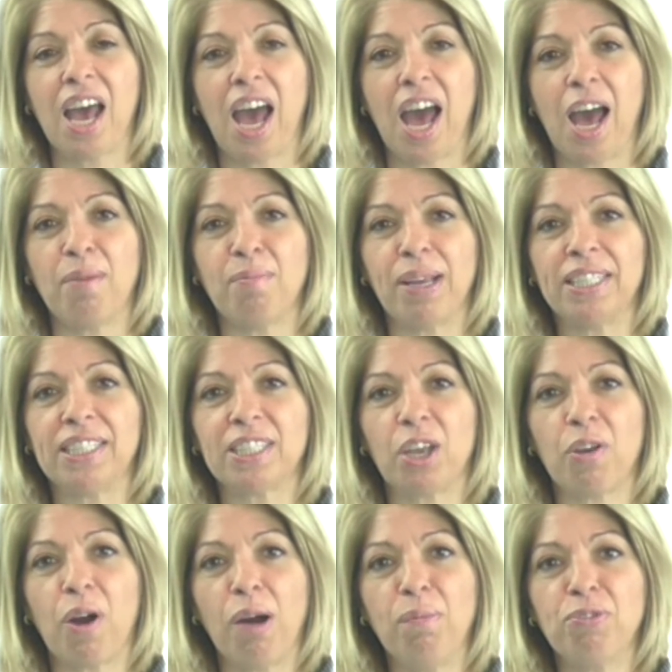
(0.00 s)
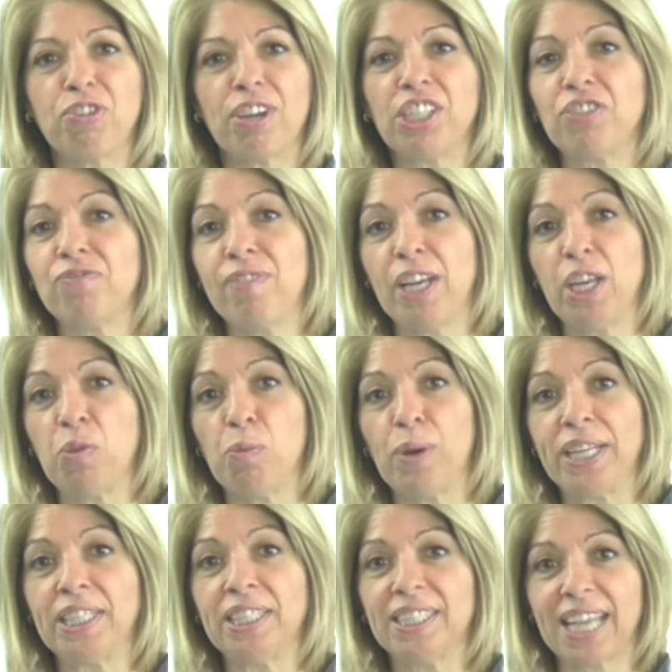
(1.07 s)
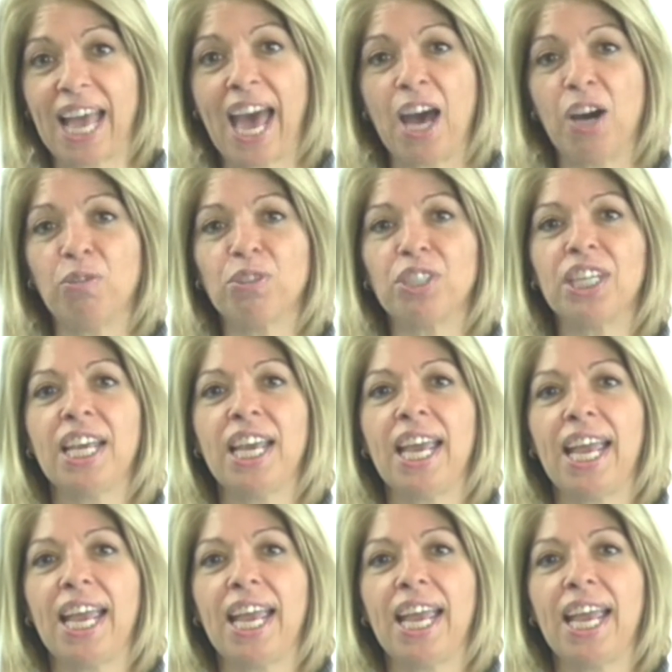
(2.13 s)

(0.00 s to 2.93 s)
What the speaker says: And so arbitration really wins out